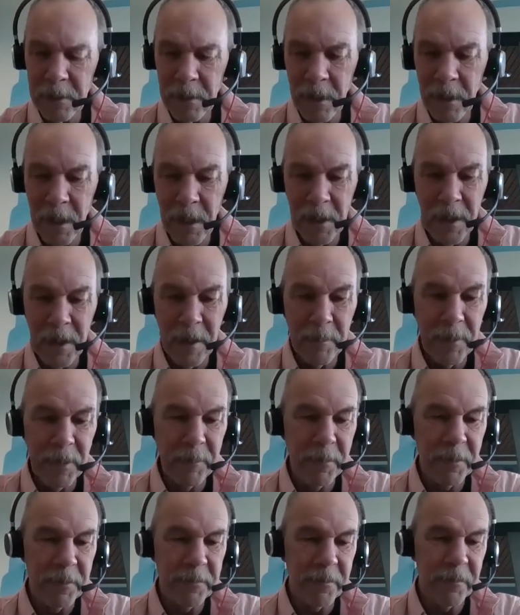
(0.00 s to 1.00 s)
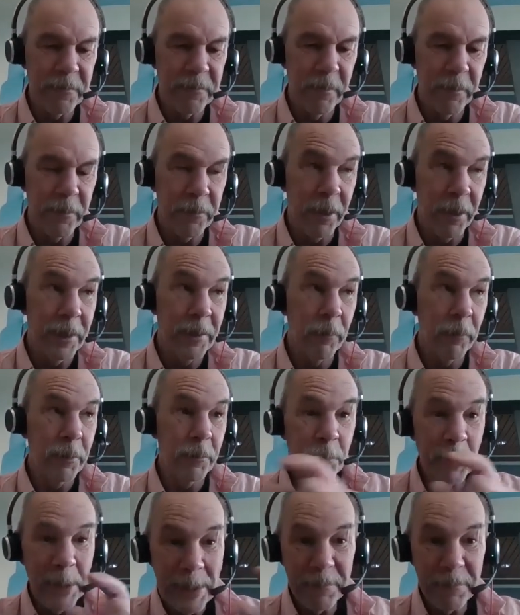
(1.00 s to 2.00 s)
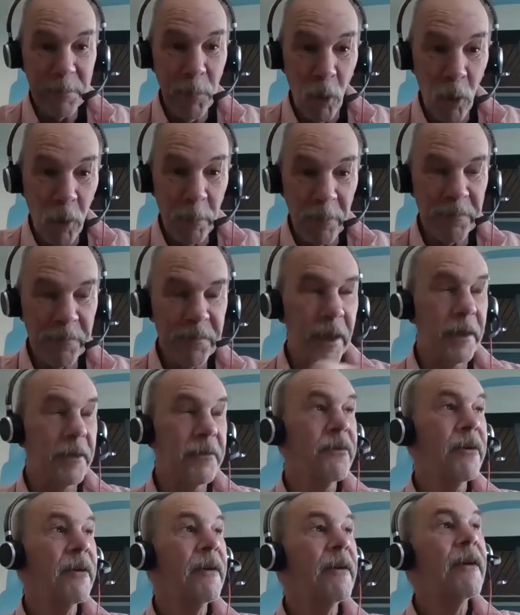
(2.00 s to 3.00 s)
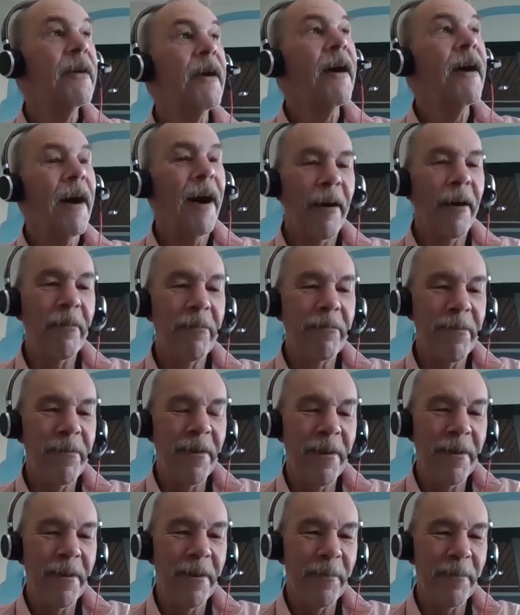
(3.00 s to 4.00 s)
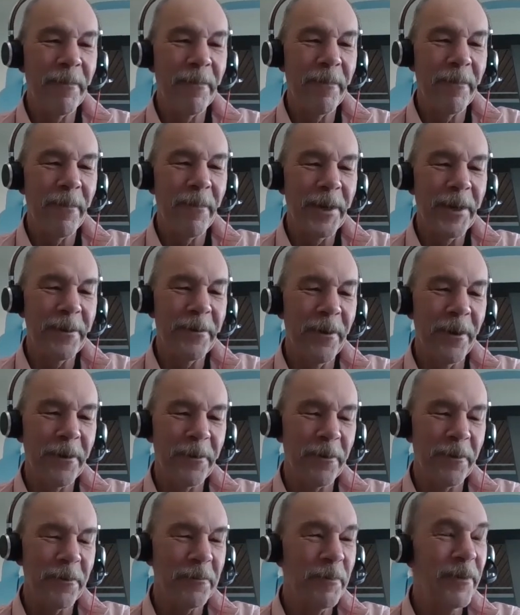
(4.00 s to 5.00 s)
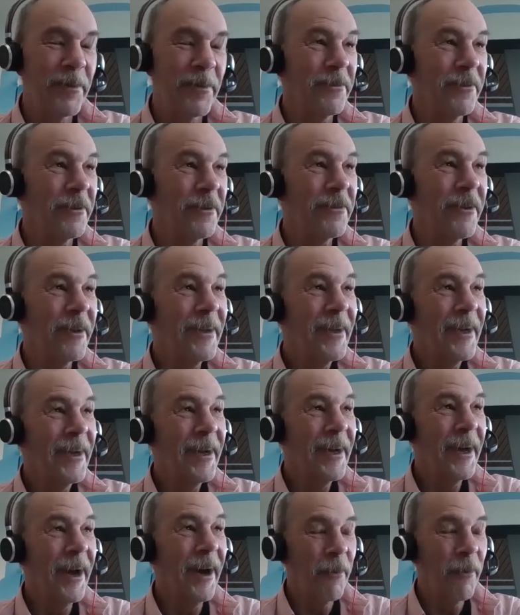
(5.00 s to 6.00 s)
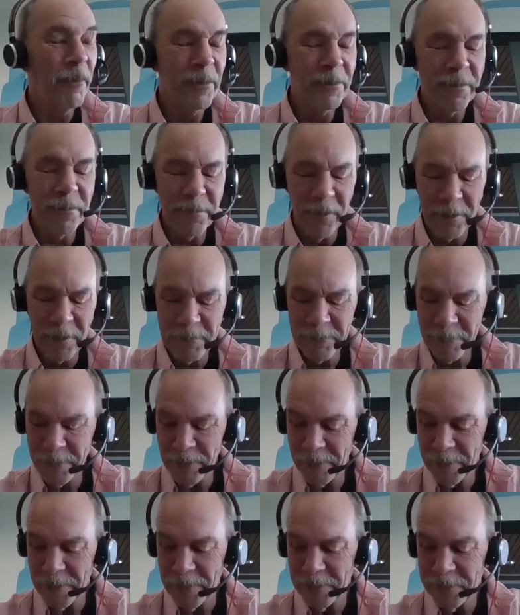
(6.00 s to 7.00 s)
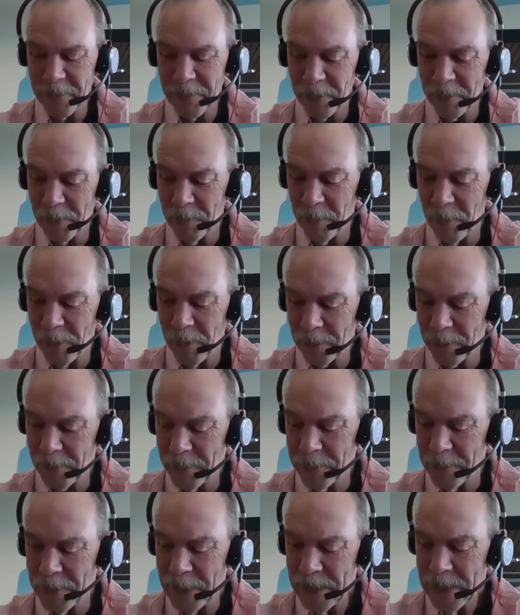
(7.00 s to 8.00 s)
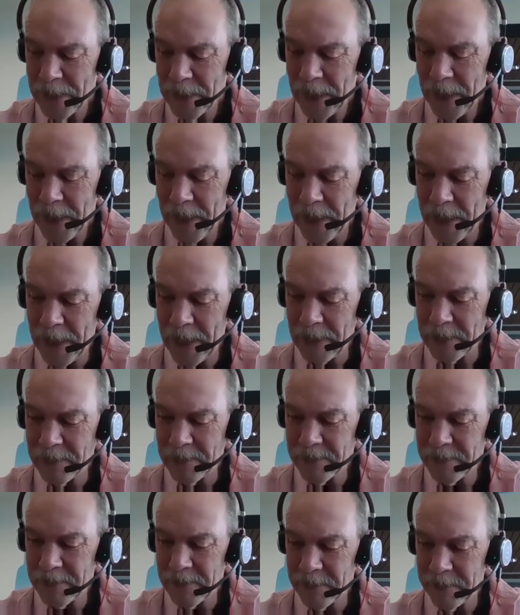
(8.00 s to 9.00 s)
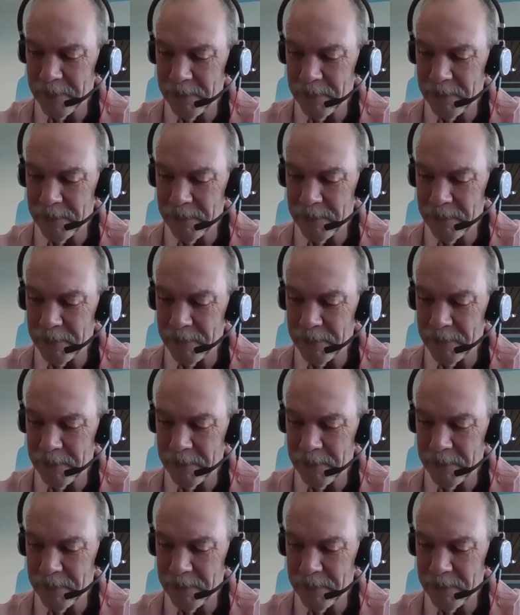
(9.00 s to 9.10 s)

I am a business owner. I own a really small percentage of my daughter's business, which is Oxford Learning Center in Waterloo. And,